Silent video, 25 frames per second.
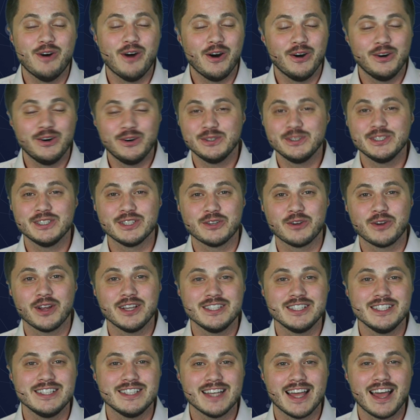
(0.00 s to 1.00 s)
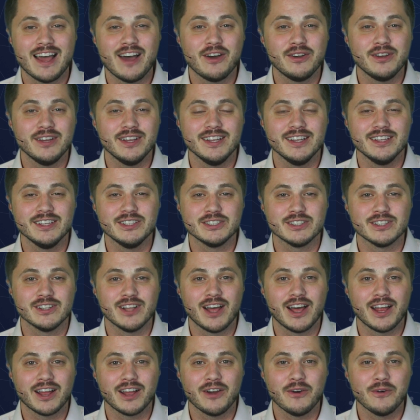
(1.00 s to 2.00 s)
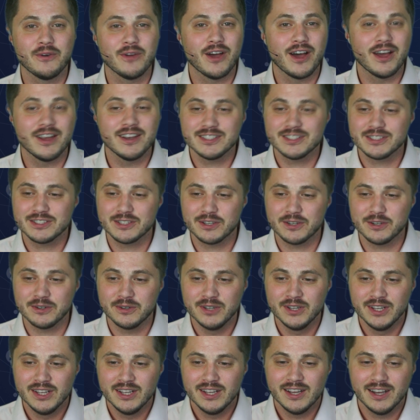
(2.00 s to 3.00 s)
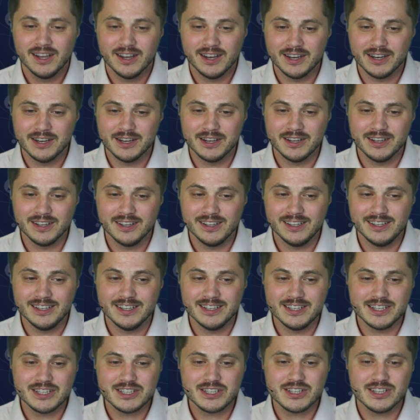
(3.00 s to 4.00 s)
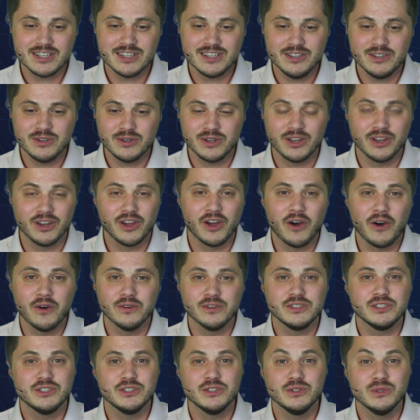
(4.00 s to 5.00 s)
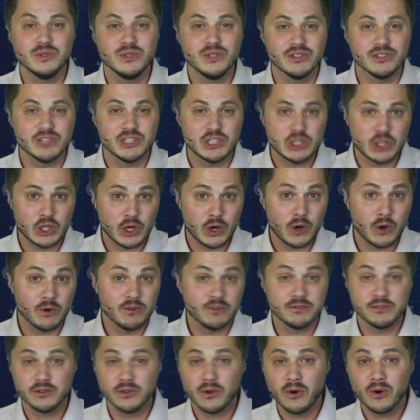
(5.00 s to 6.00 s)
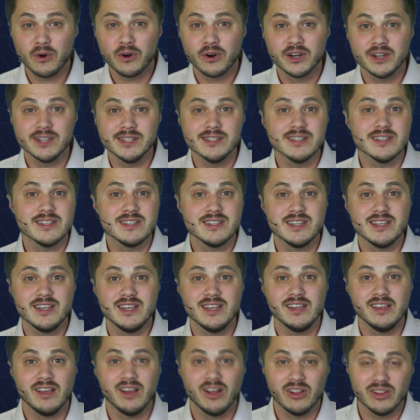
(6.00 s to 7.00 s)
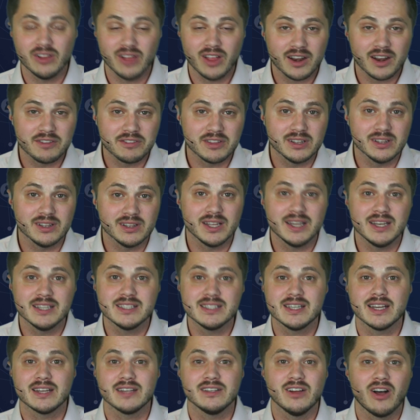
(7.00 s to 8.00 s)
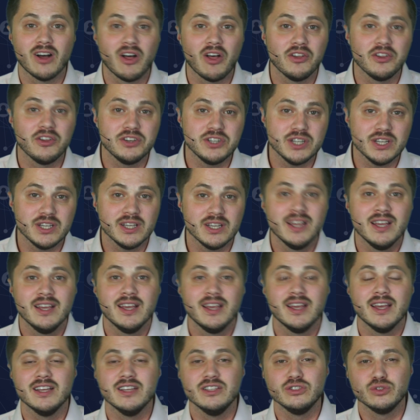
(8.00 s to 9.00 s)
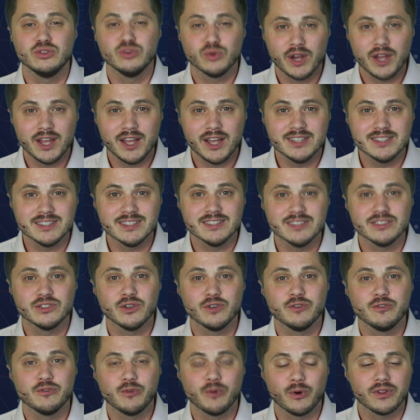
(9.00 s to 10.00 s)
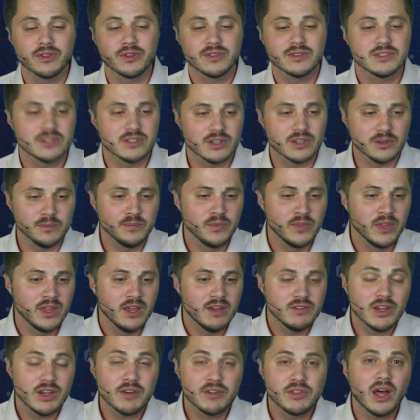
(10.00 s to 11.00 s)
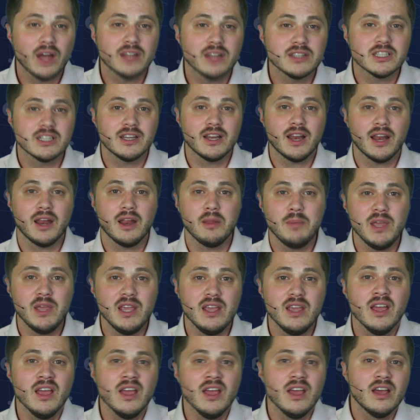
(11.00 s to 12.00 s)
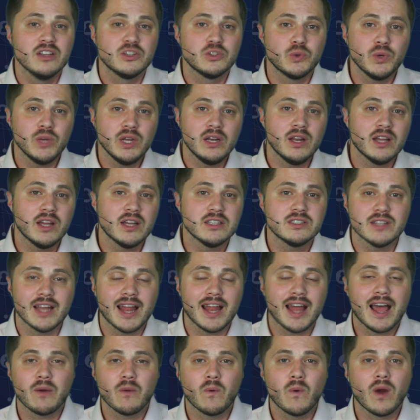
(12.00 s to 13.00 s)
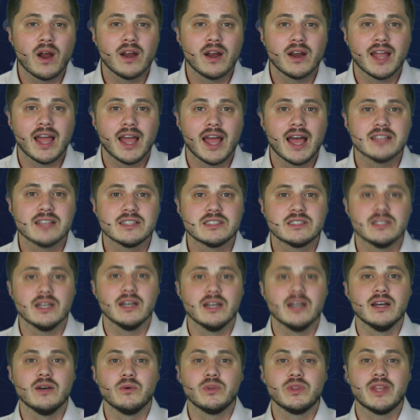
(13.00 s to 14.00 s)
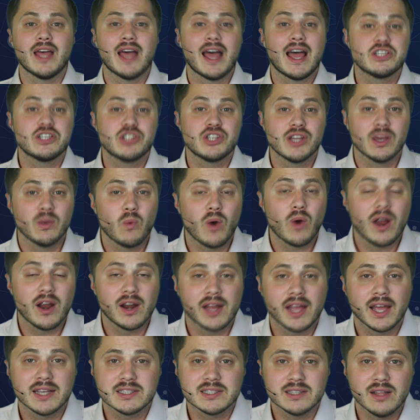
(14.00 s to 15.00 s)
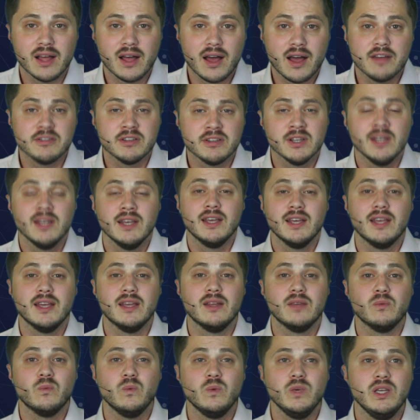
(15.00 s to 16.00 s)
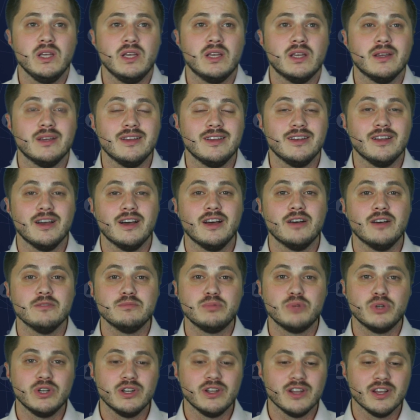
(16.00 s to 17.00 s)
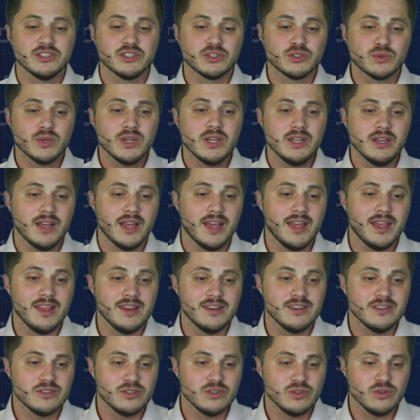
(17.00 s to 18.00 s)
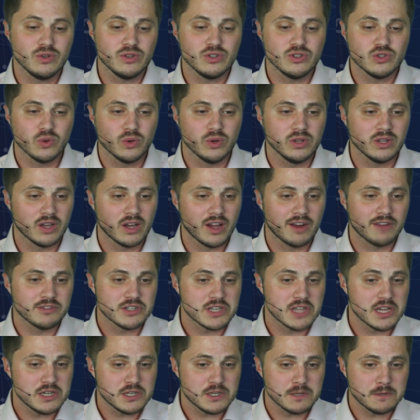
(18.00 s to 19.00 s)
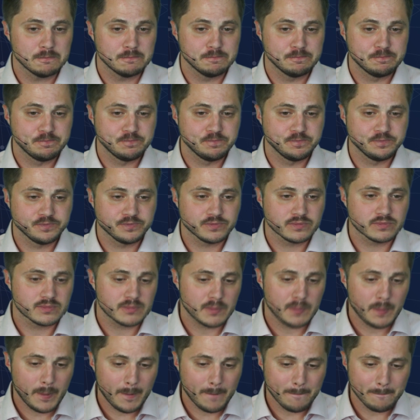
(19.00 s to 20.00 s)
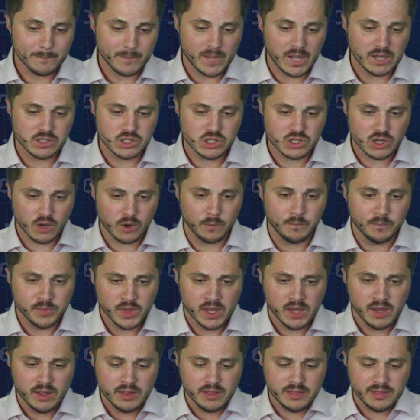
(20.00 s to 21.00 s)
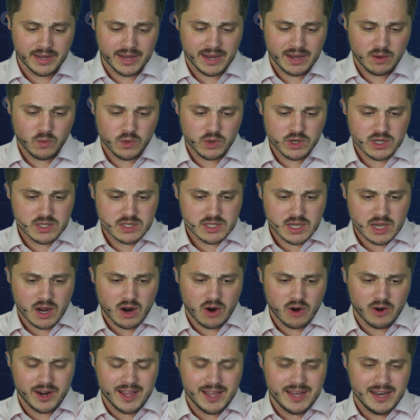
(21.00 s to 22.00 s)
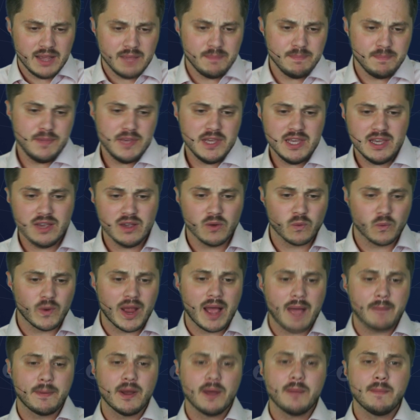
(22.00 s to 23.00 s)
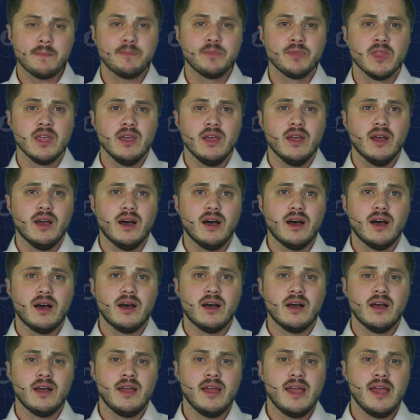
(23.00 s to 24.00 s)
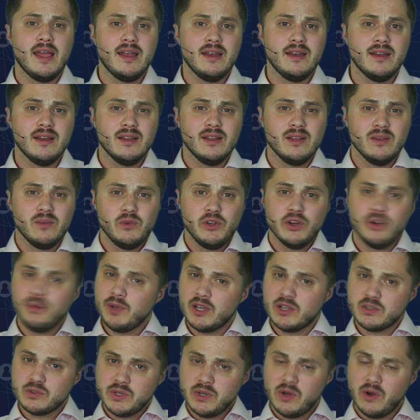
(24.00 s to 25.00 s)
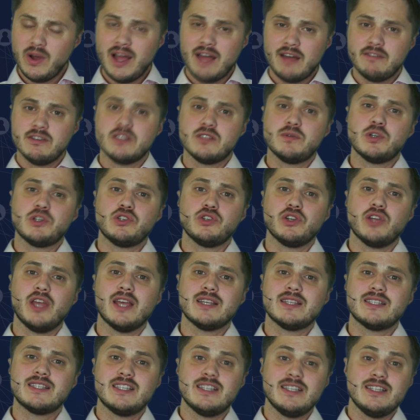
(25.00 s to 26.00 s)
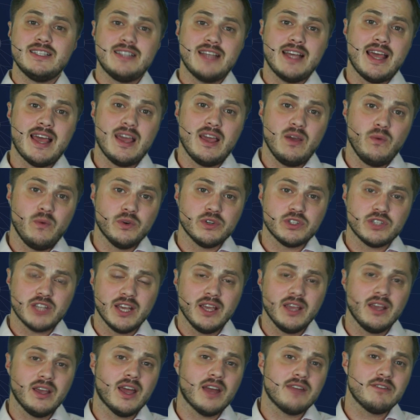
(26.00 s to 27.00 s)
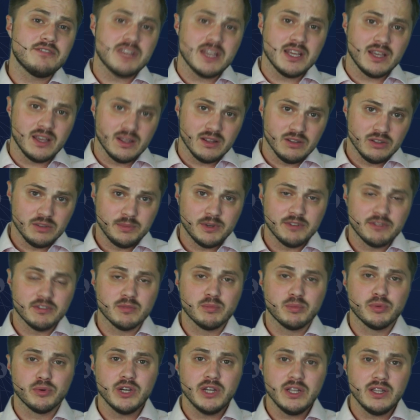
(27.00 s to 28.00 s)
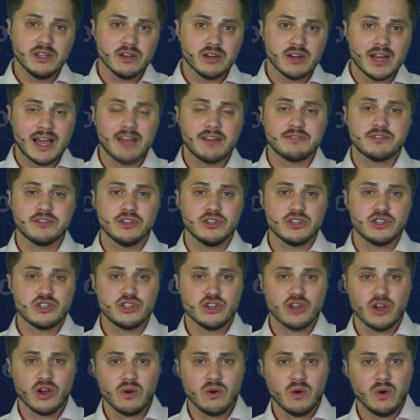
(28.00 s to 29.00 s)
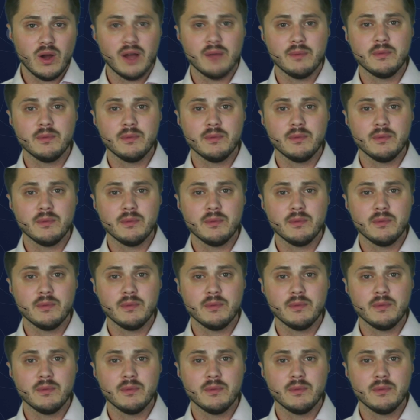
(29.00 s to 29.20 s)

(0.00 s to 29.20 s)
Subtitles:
always a crazy town, and there's a lot going on. So in addition, you can go to the show floor and see a lot of the latest technology and trends and so forth. So if you have thoughts on NAB, tweet at us at Wirecast with the hashtag WirecastLive, and we can put it on screen and you can join the conversation. So that was our NAB wrap up. And because we don't have a special guest today, we're kind of taking a little bit of a breather after the show.